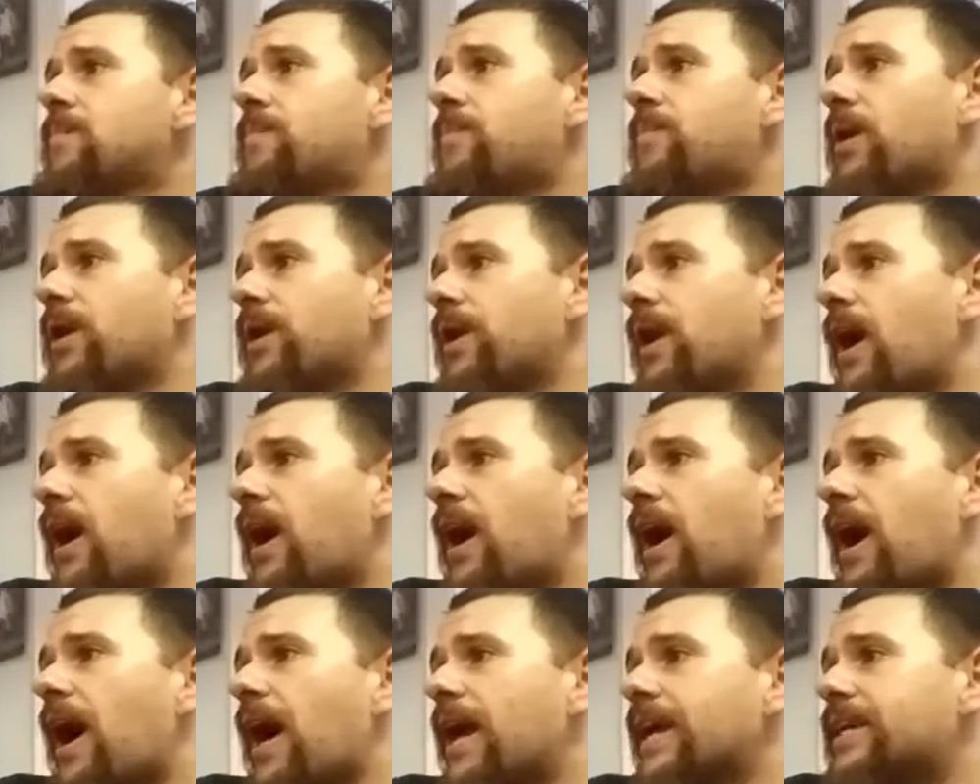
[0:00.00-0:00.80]
But
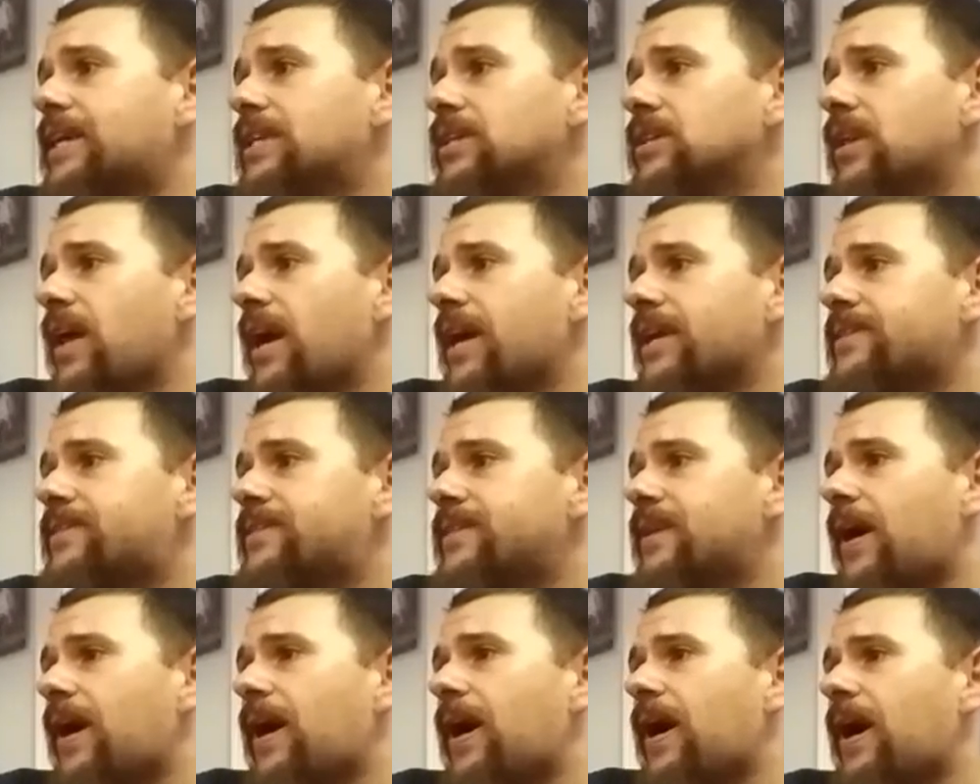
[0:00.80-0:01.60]
I
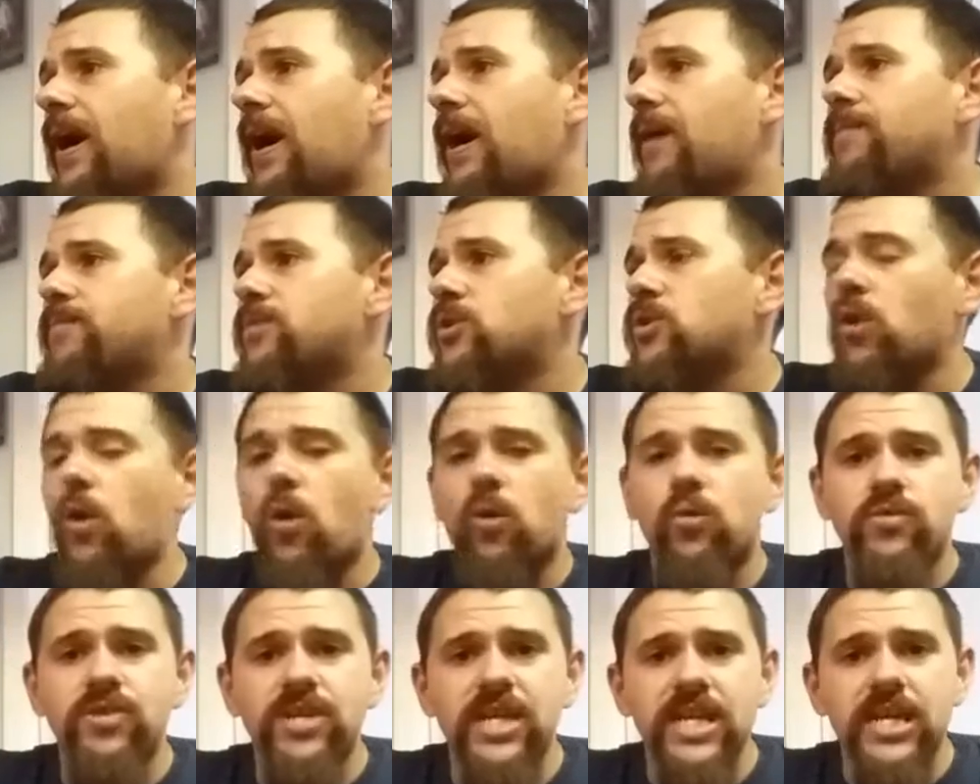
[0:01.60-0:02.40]
collect,
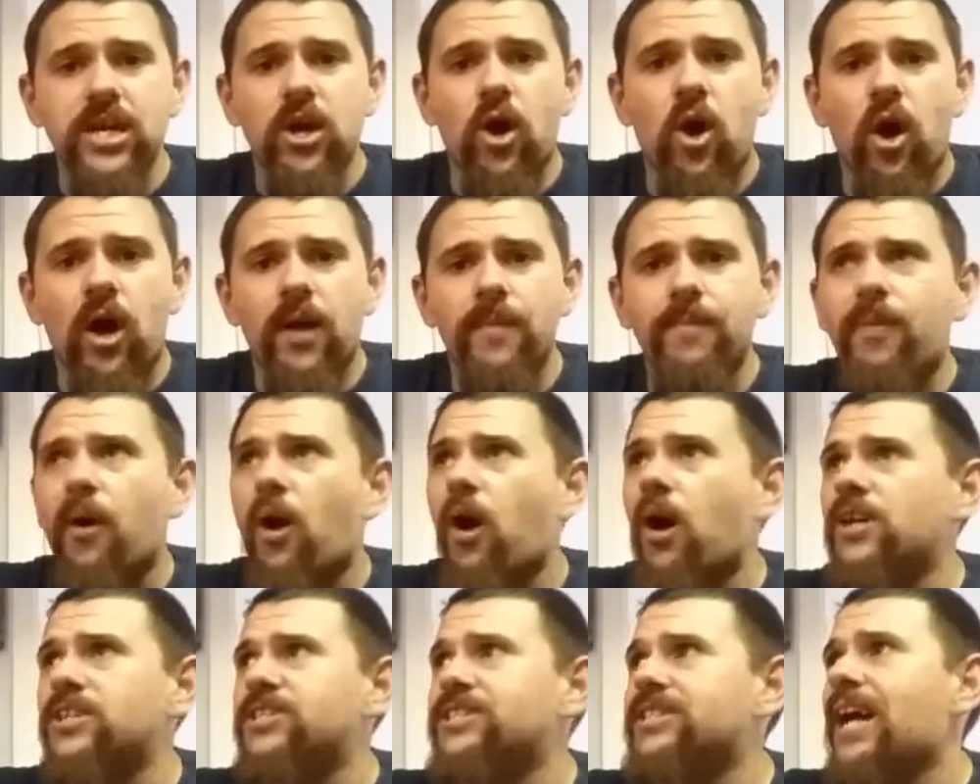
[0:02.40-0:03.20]
neon
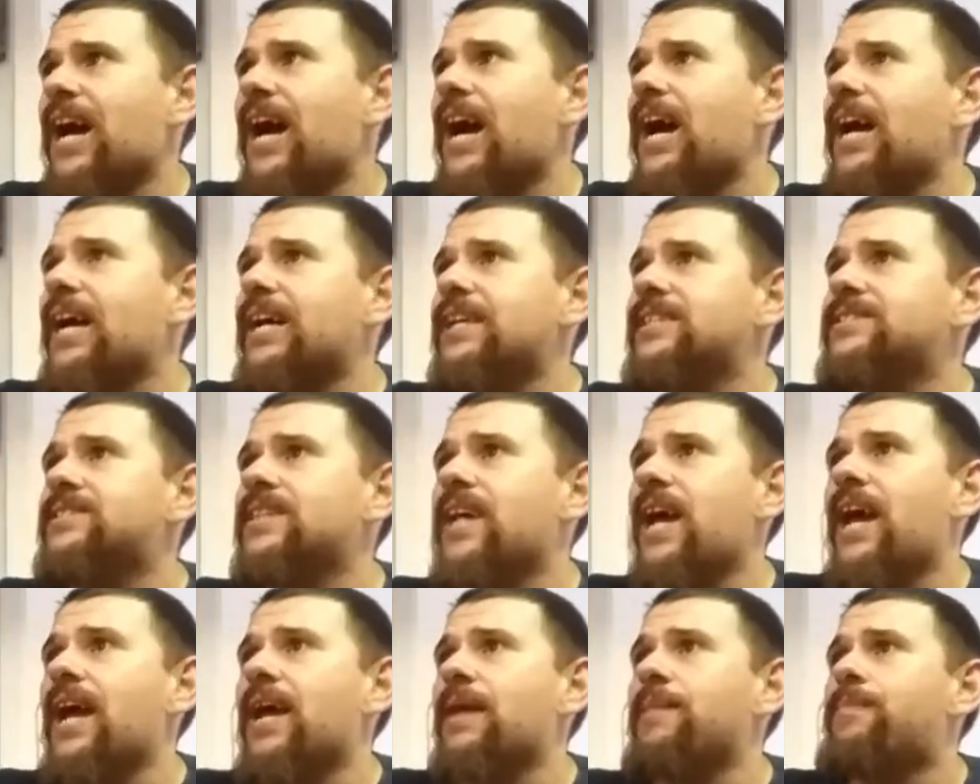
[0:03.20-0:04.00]
bar signs
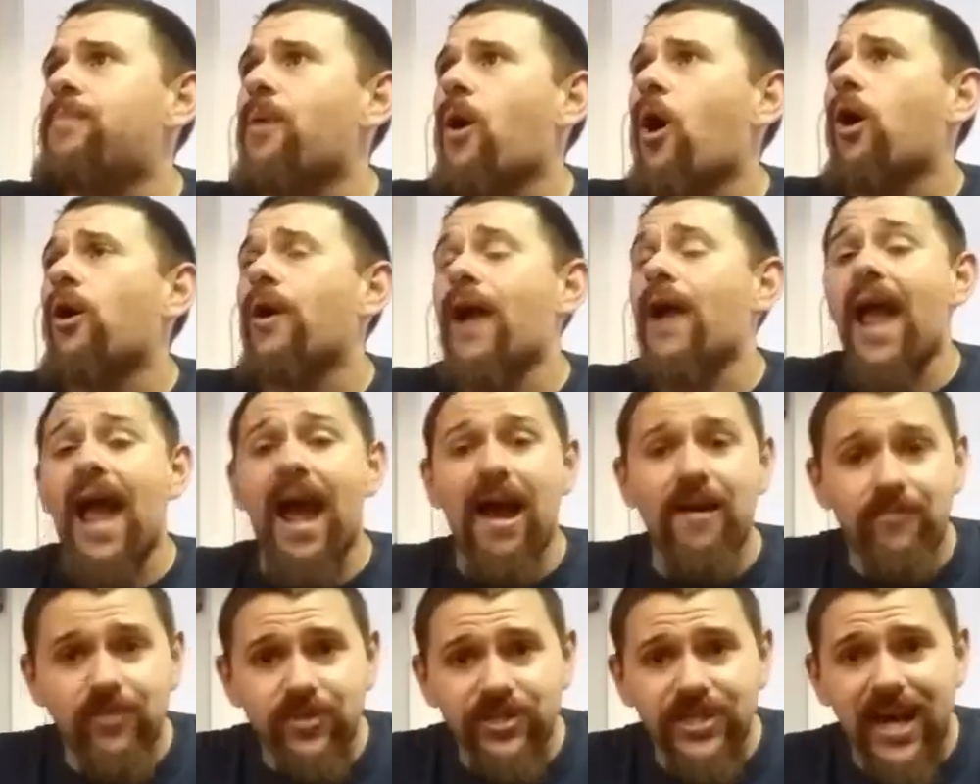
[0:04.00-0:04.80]
and bar
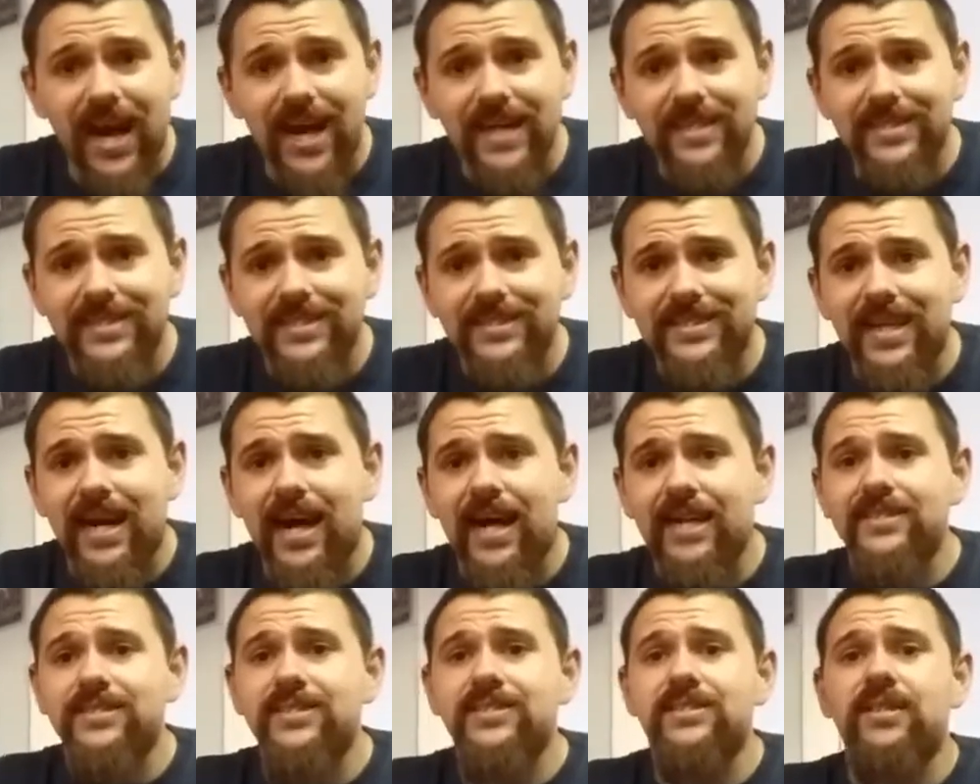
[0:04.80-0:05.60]
advertising
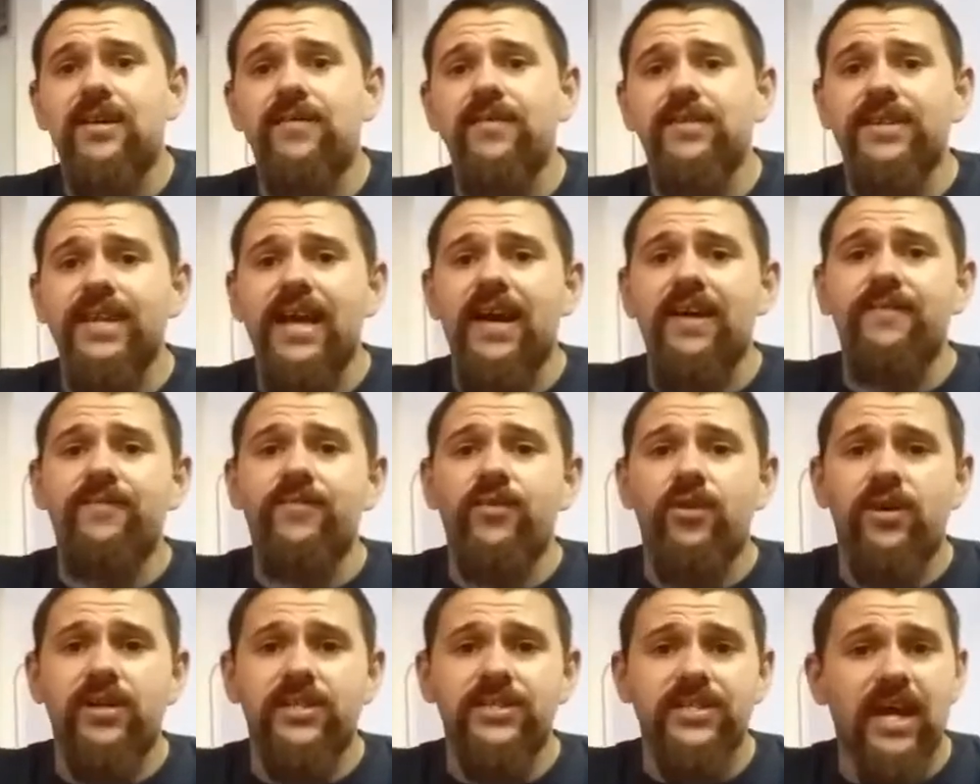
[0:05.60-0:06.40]
signs and stuff like that
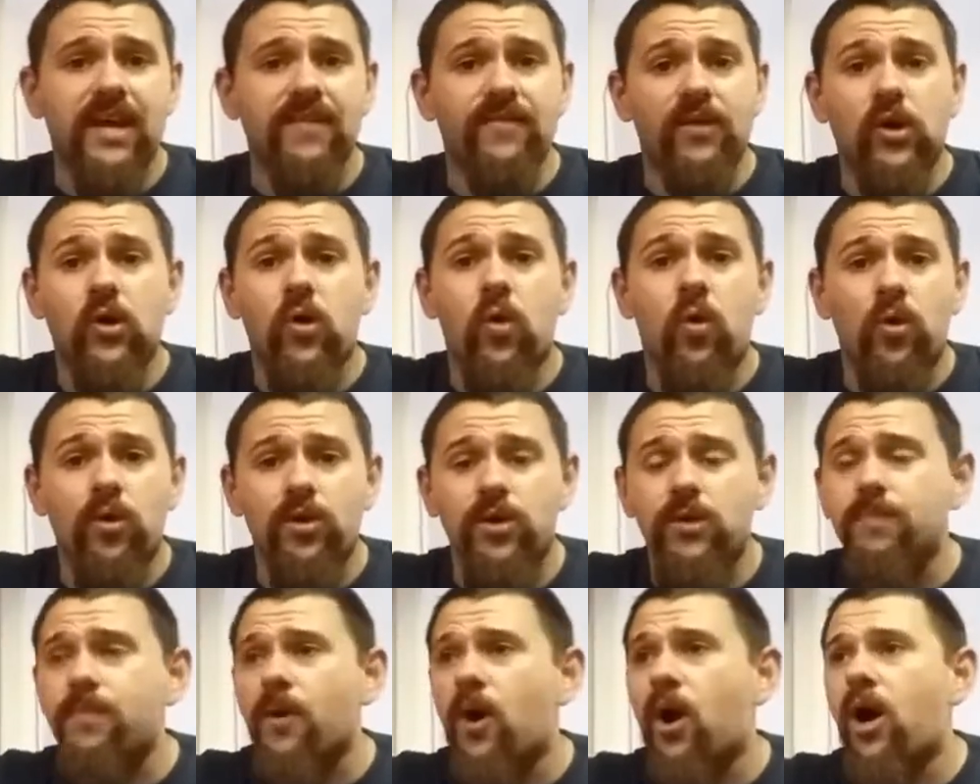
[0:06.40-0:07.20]
because I have a
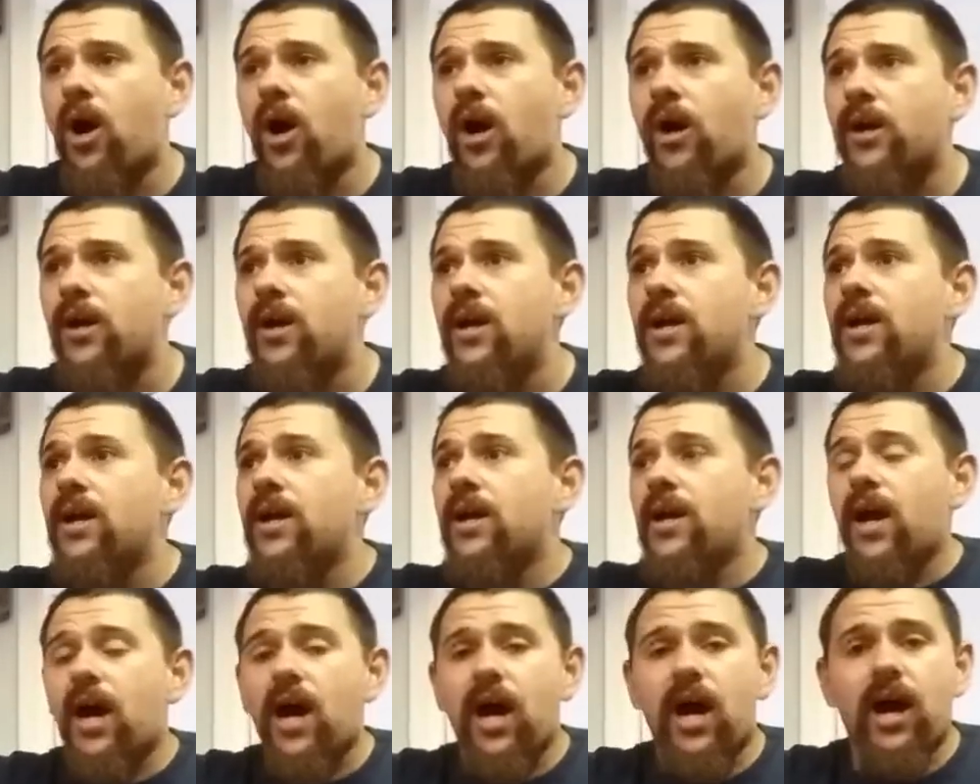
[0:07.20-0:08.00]
corner bar
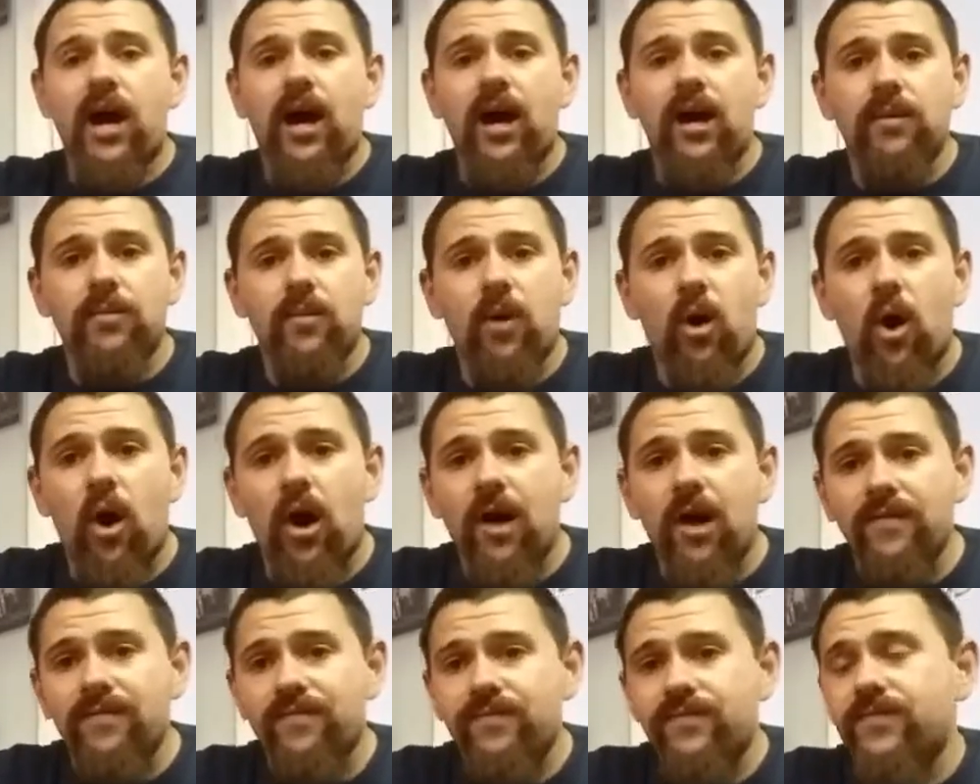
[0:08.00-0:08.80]

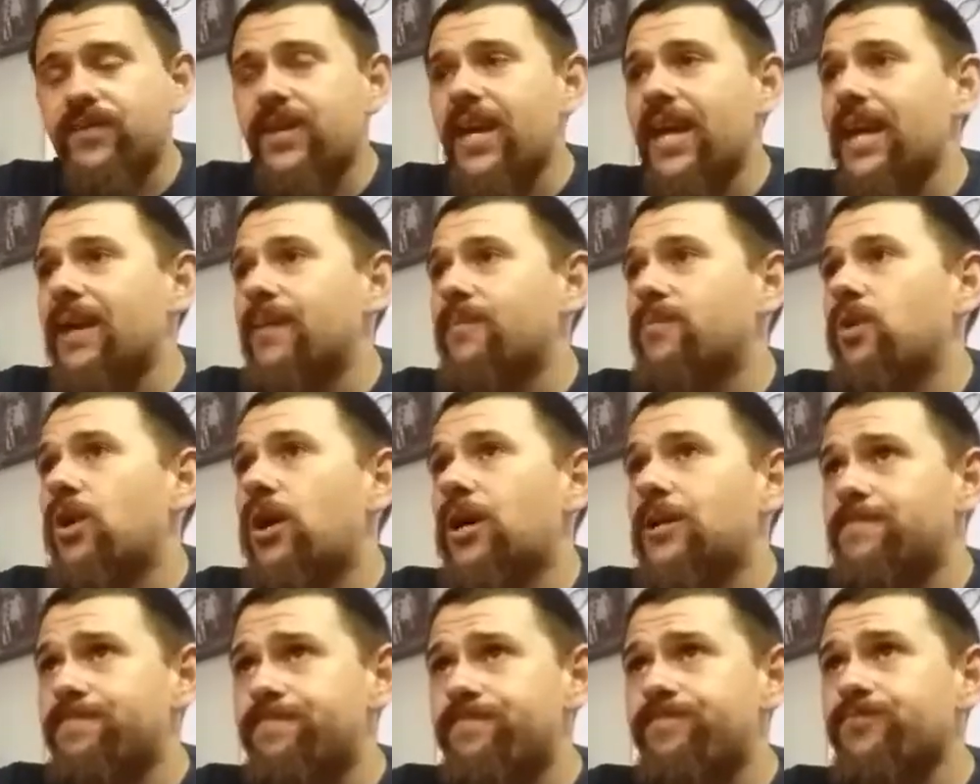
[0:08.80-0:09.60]
off
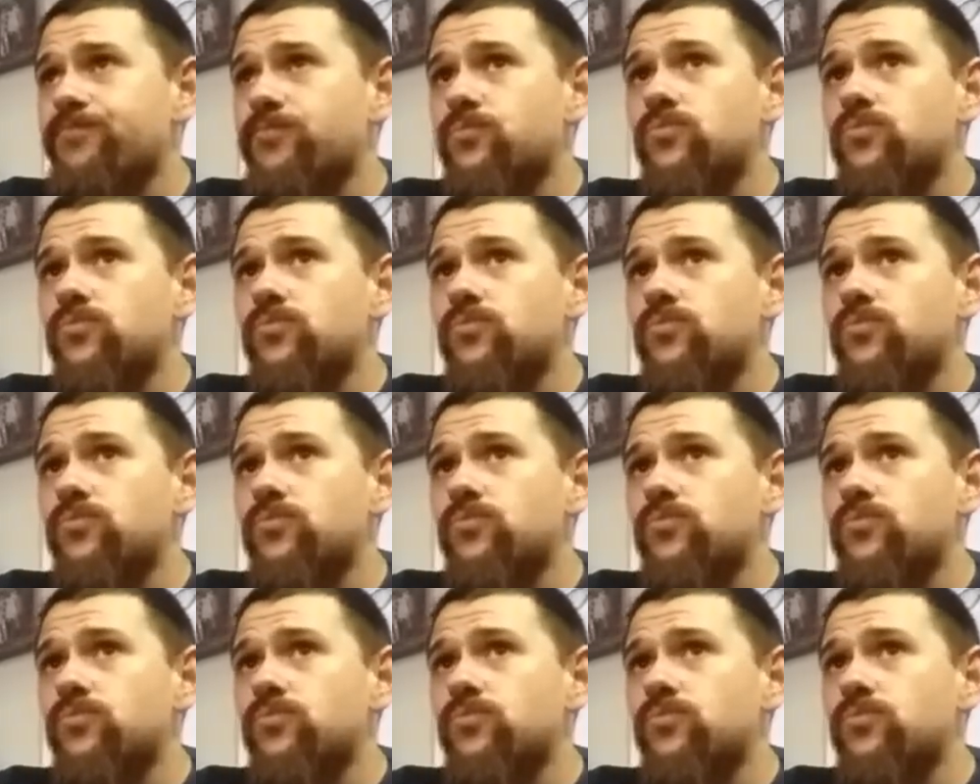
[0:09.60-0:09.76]
camera.